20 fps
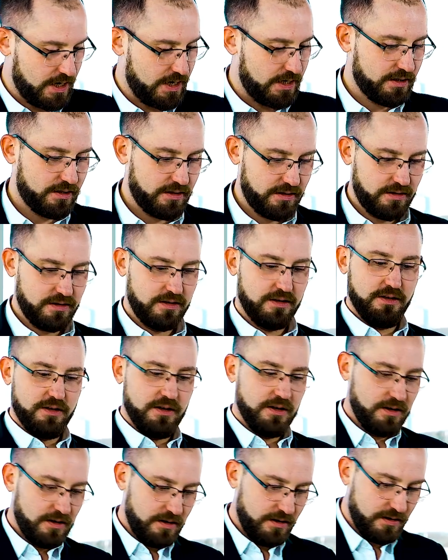founders
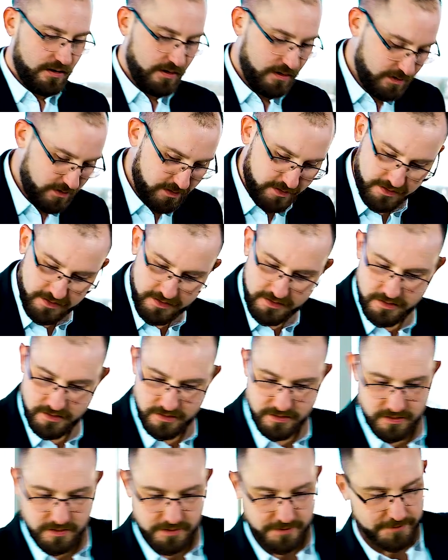know the pain. Your
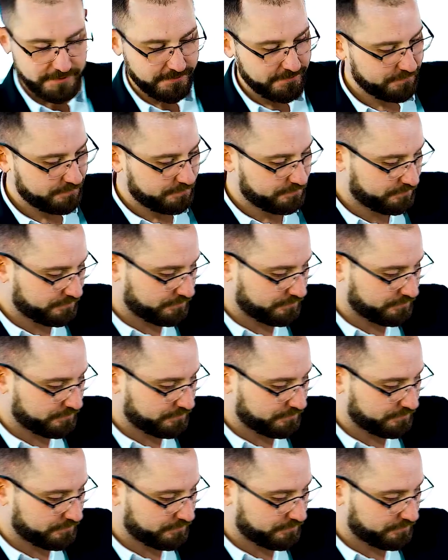data is